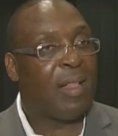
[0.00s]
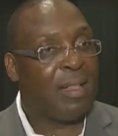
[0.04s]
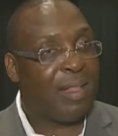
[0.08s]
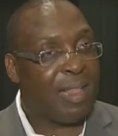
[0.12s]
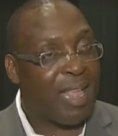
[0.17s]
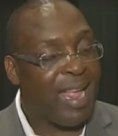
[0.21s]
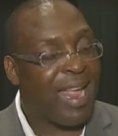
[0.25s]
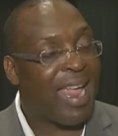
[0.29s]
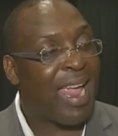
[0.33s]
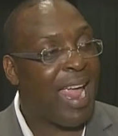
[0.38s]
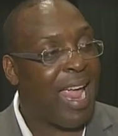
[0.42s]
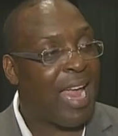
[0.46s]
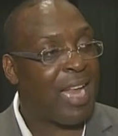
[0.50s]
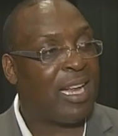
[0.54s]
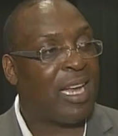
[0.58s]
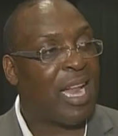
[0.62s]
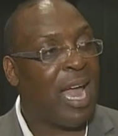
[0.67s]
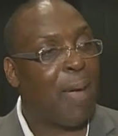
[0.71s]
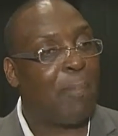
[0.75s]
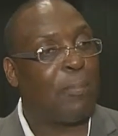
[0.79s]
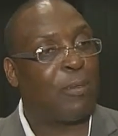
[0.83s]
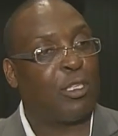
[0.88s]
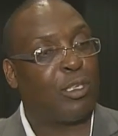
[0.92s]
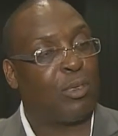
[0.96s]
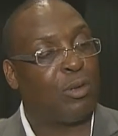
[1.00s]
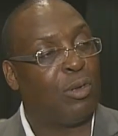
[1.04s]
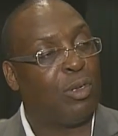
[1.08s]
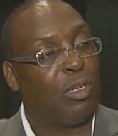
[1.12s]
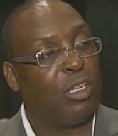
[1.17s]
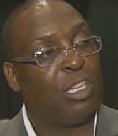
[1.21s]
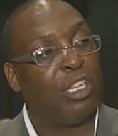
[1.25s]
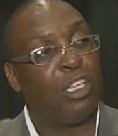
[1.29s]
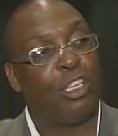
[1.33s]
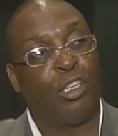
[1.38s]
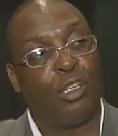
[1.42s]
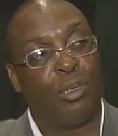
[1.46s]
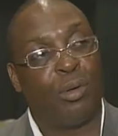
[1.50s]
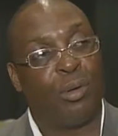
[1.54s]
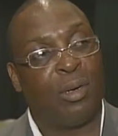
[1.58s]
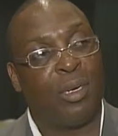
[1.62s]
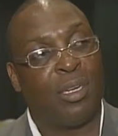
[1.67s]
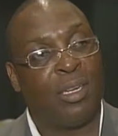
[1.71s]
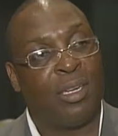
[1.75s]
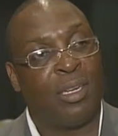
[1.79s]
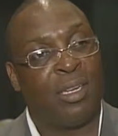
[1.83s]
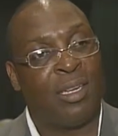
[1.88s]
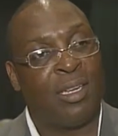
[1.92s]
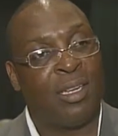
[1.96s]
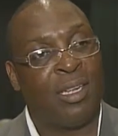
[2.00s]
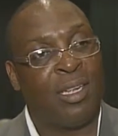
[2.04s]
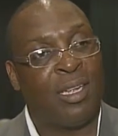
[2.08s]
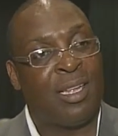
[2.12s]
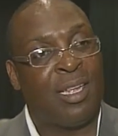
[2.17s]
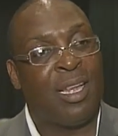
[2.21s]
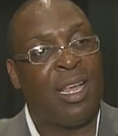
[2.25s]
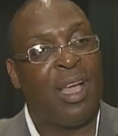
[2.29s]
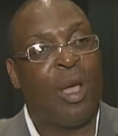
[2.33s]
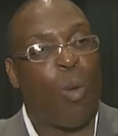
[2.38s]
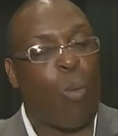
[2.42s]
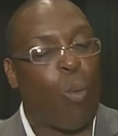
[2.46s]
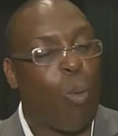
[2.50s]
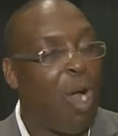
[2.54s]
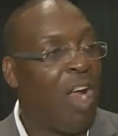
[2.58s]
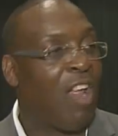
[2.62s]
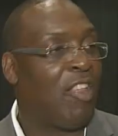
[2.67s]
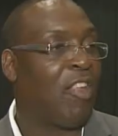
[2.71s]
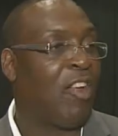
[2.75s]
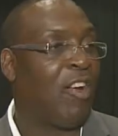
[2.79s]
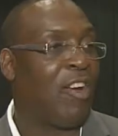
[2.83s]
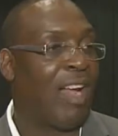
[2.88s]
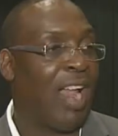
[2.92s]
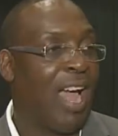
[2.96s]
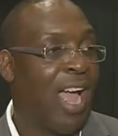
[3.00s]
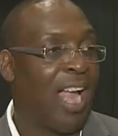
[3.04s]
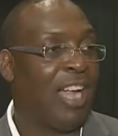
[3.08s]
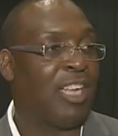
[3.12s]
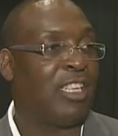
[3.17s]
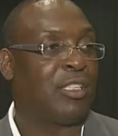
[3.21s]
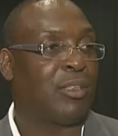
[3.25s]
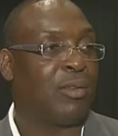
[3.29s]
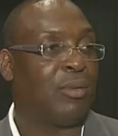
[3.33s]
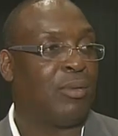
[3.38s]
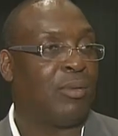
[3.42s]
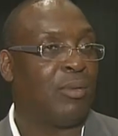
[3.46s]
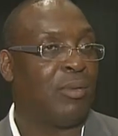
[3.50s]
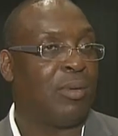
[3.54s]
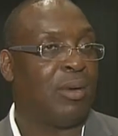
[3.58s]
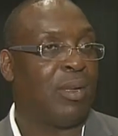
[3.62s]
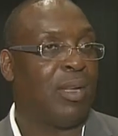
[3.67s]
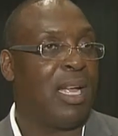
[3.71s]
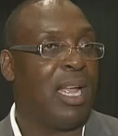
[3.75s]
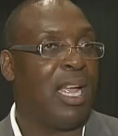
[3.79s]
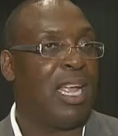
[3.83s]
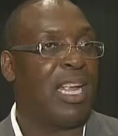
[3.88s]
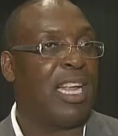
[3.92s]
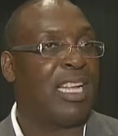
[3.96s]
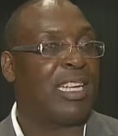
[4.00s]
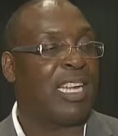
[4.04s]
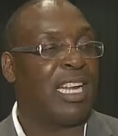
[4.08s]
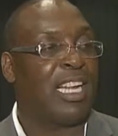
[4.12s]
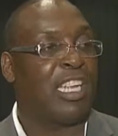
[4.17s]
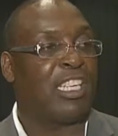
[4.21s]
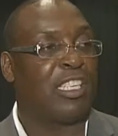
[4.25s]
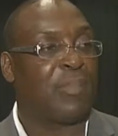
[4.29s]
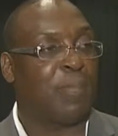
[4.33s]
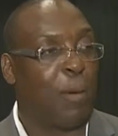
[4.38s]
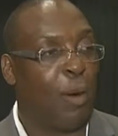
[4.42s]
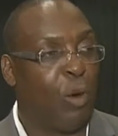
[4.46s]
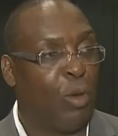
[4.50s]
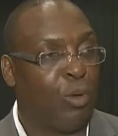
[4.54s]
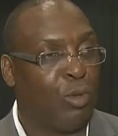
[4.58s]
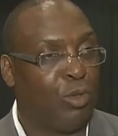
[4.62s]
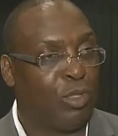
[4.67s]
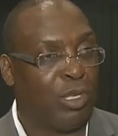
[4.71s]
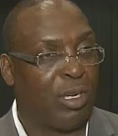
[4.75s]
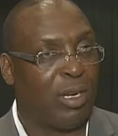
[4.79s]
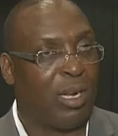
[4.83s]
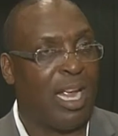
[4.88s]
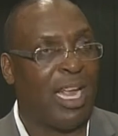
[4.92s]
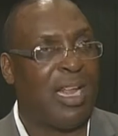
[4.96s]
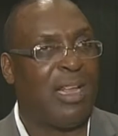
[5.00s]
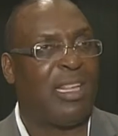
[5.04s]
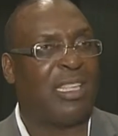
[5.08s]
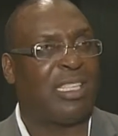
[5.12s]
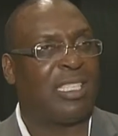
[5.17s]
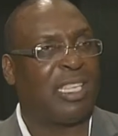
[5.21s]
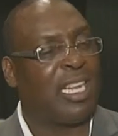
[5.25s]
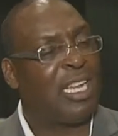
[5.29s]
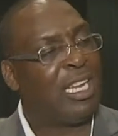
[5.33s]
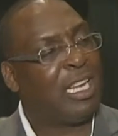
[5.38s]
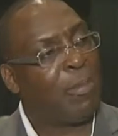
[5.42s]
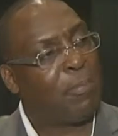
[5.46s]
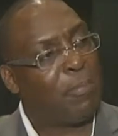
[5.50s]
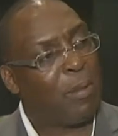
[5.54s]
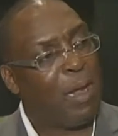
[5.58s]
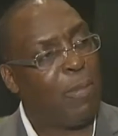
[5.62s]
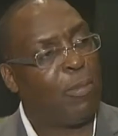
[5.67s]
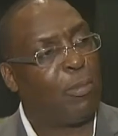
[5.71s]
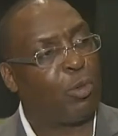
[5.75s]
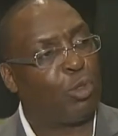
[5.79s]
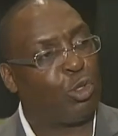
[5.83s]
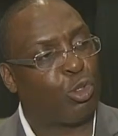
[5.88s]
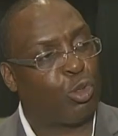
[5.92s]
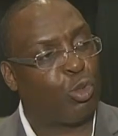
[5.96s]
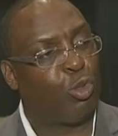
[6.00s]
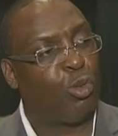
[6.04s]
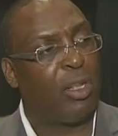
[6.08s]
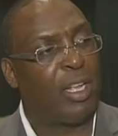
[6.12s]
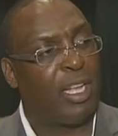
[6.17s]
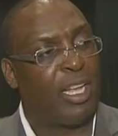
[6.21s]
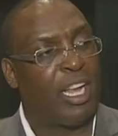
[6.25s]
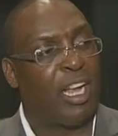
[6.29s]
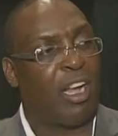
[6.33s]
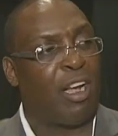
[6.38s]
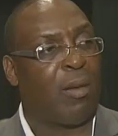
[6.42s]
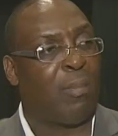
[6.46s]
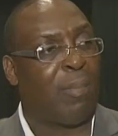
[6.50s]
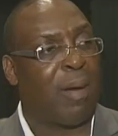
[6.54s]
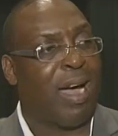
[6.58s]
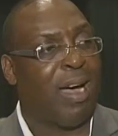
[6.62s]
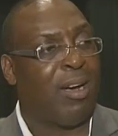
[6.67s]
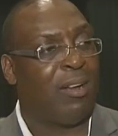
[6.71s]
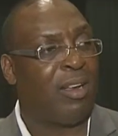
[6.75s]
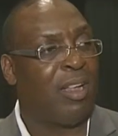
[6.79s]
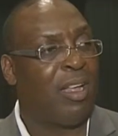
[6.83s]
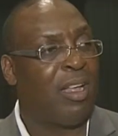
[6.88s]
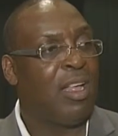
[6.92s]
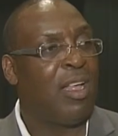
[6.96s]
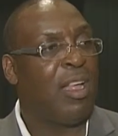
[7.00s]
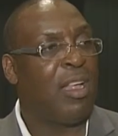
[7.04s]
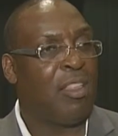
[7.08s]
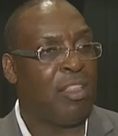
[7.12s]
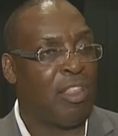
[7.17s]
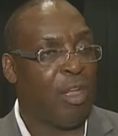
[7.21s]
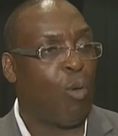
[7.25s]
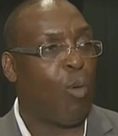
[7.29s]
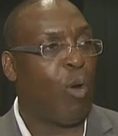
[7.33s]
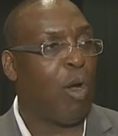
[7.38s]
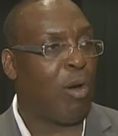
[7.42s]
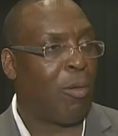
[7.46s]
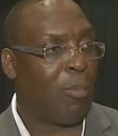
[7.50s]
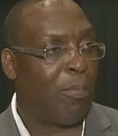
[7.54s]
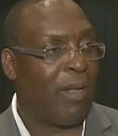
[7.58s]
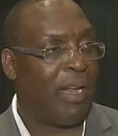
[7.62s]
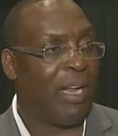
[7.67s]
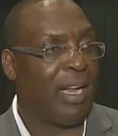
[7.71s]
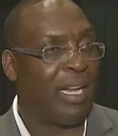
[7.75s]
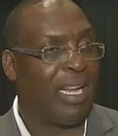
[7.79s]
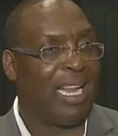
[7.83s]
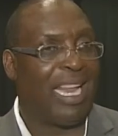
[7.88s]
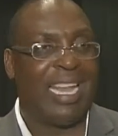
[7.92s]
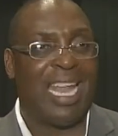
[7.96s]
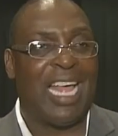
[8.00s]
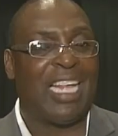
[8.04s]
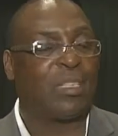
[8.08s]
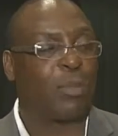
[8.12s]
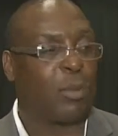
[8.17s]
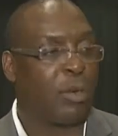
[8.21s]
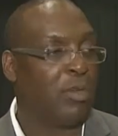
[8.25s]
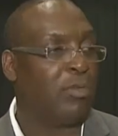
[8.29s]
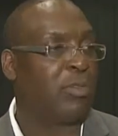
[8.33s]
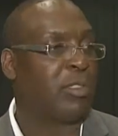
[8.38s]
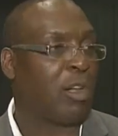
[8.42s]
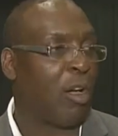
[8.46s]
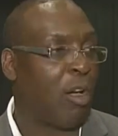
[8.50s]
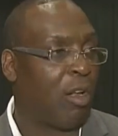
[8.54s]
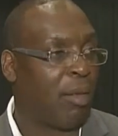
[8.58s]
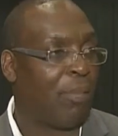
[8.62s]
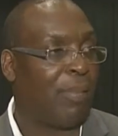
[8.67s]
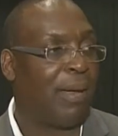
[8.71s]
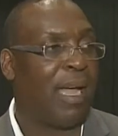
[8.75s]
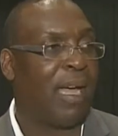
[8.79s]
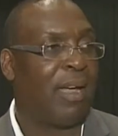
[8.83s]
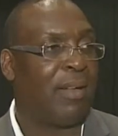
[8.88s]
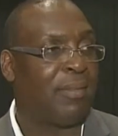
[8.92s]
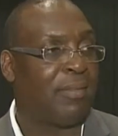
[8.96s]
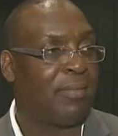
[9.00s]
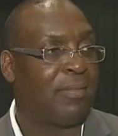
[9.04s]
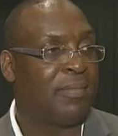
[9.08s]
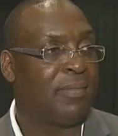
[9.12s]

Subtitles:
They had an opportunity to do it while they're in high school and get that exposure and seeing that people truly care about their well-being, and that's what it was all about.